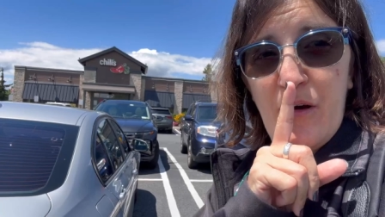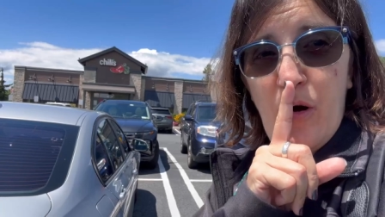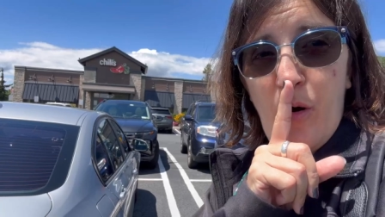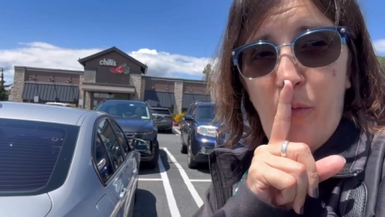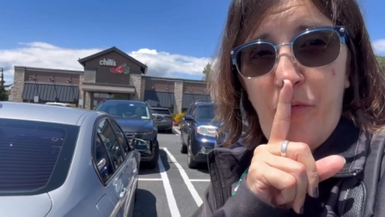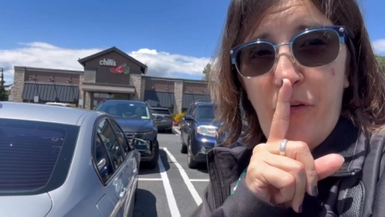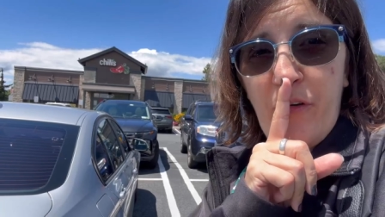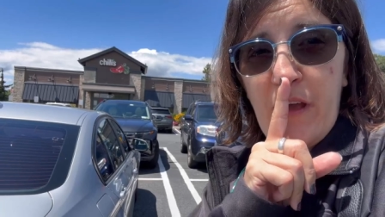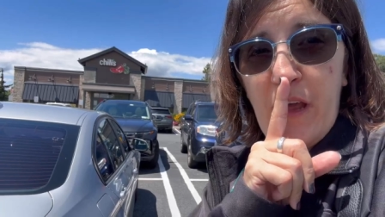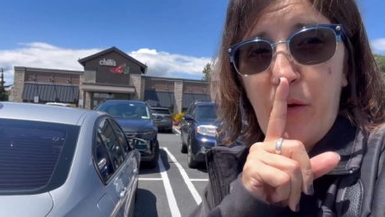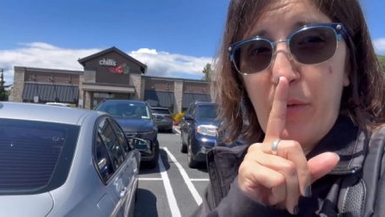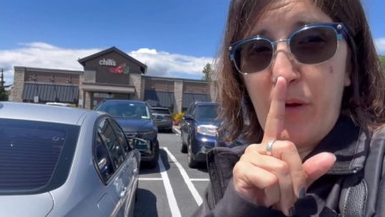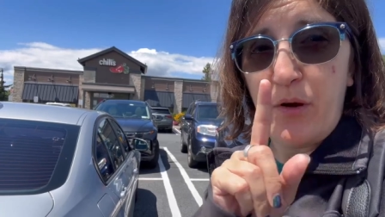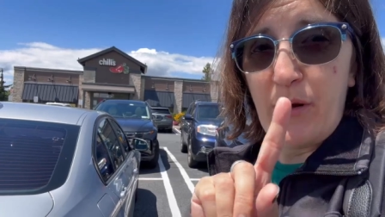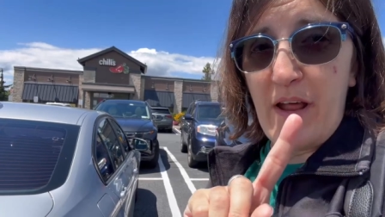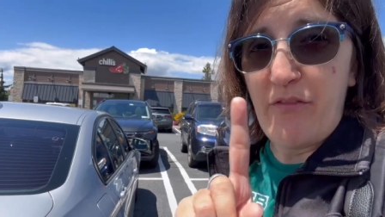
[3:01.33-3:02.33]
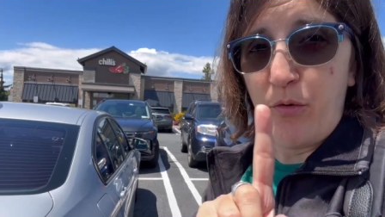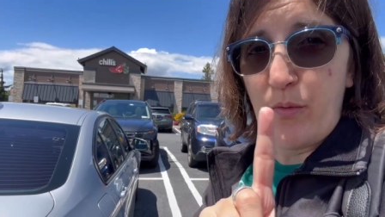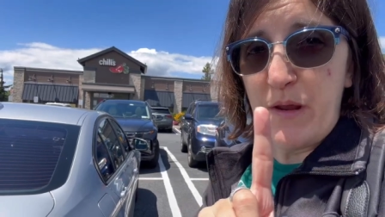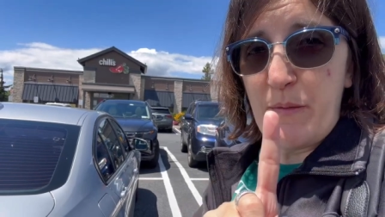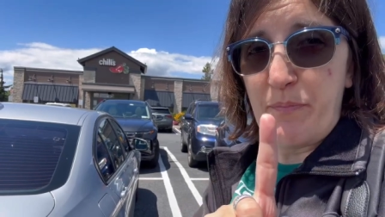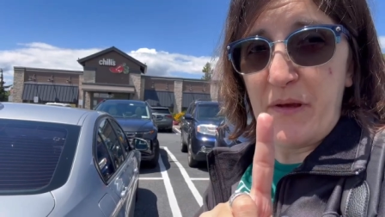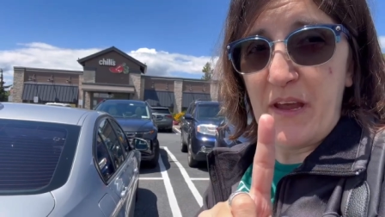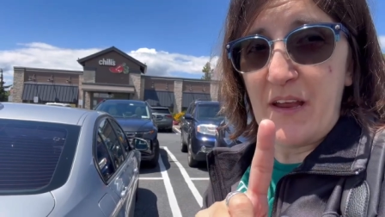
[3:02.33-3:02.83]
Hopefully, we don't have a
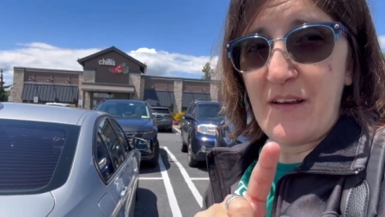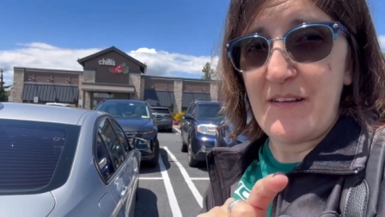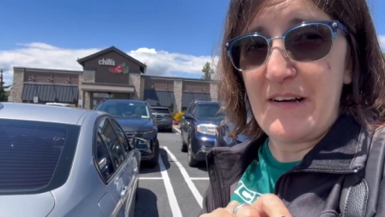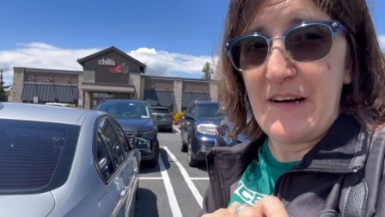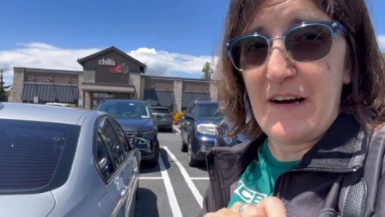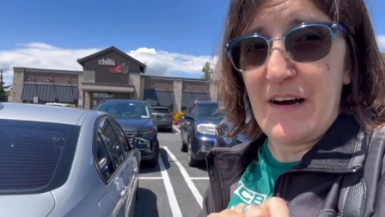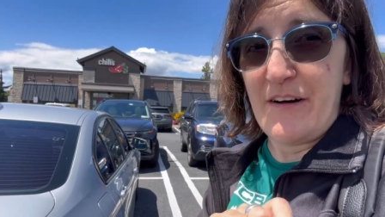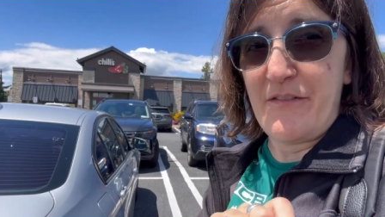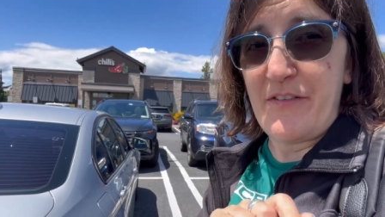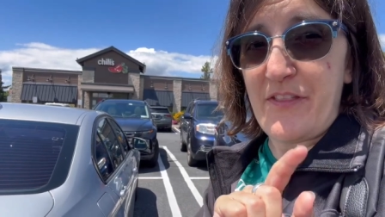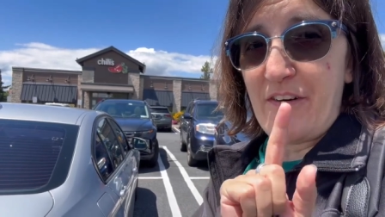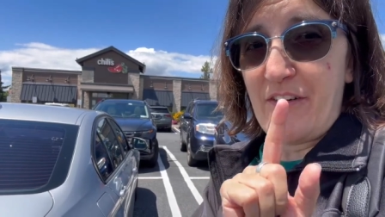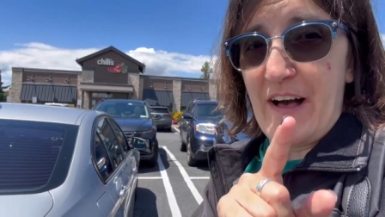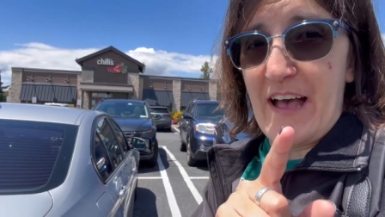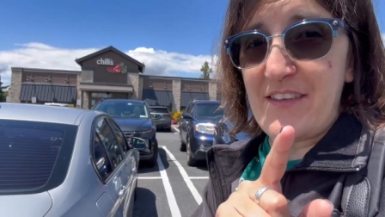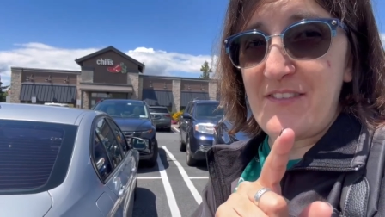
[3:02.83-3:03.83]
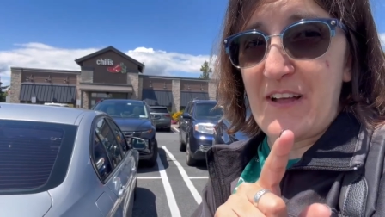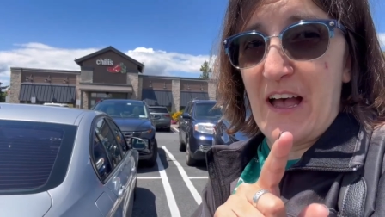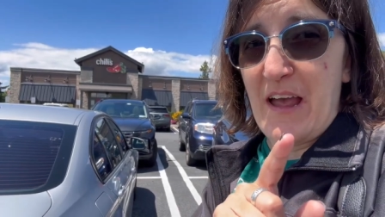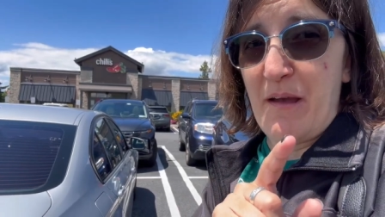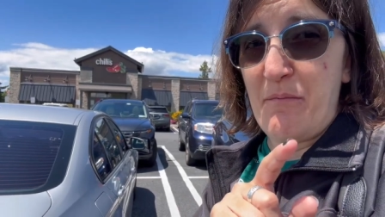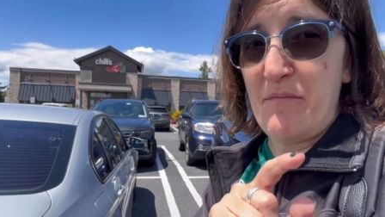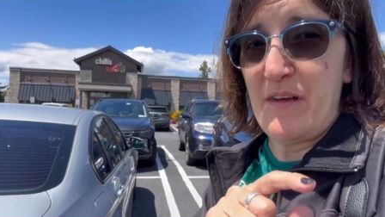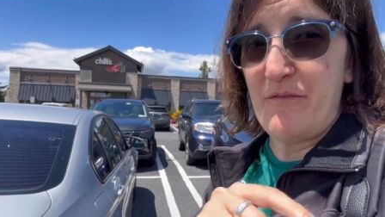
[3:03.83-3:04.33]
repeat of the last
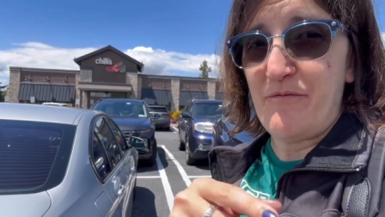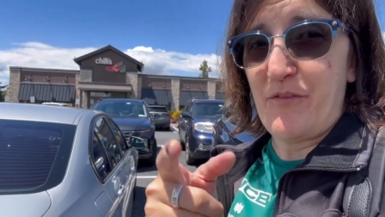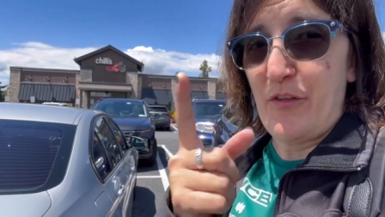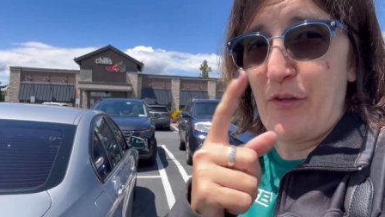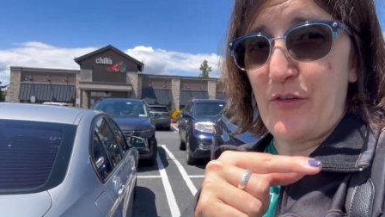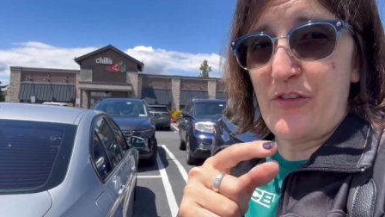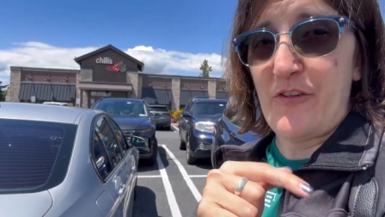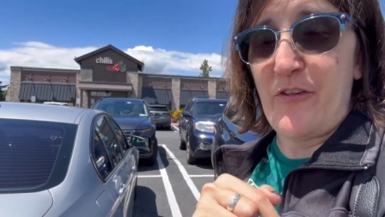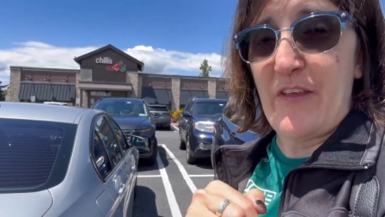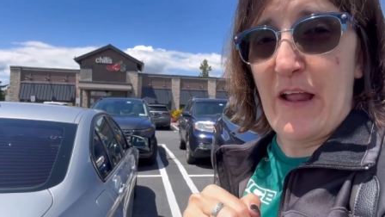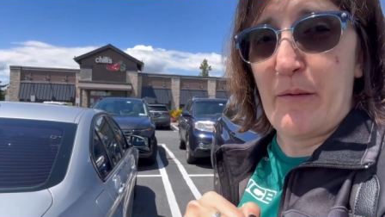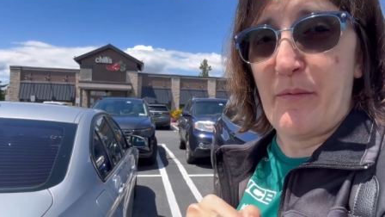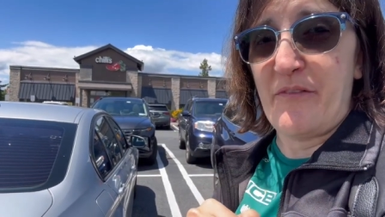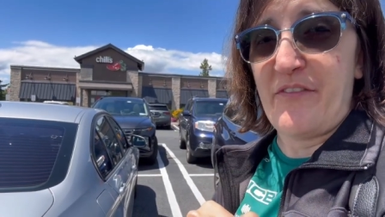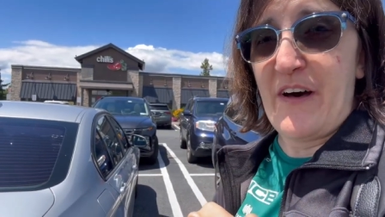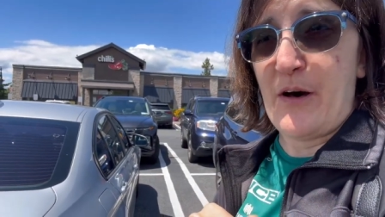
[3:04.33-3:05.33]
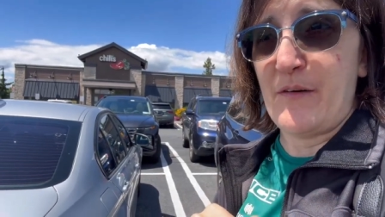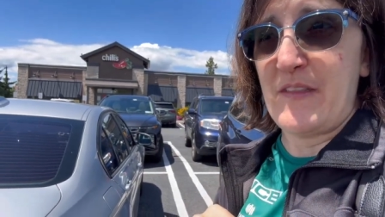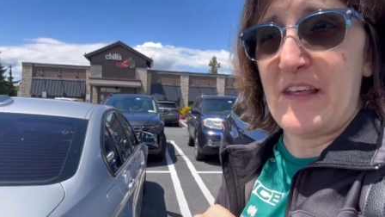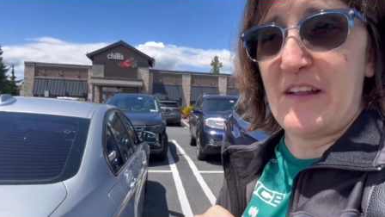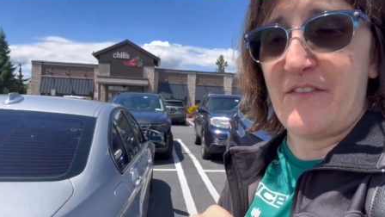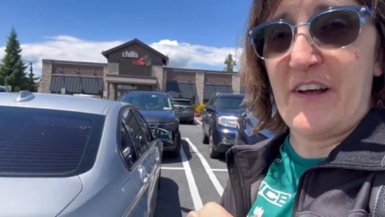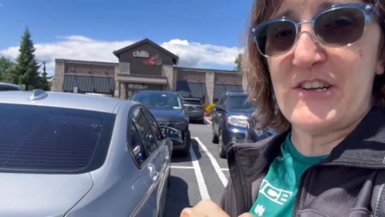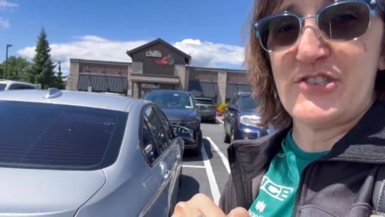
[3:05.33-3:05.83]
time, for those of you that have been following the
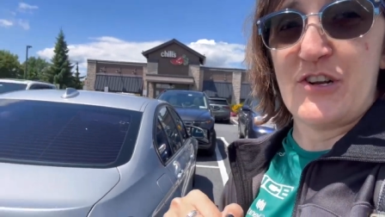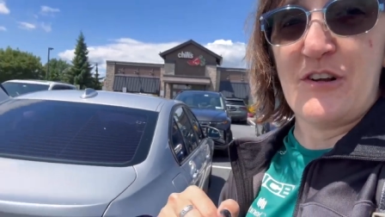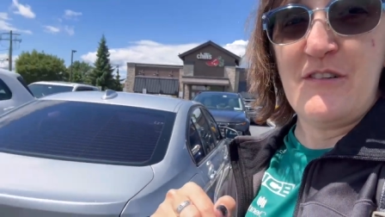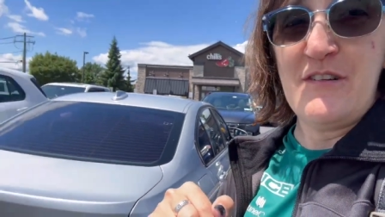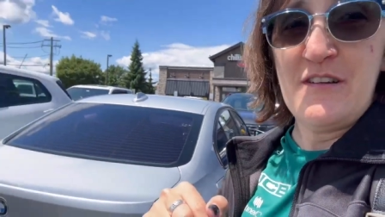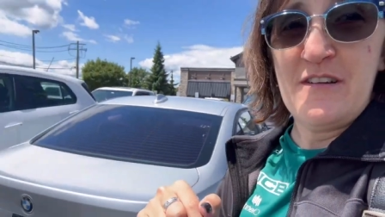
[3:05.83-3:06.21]
adventure.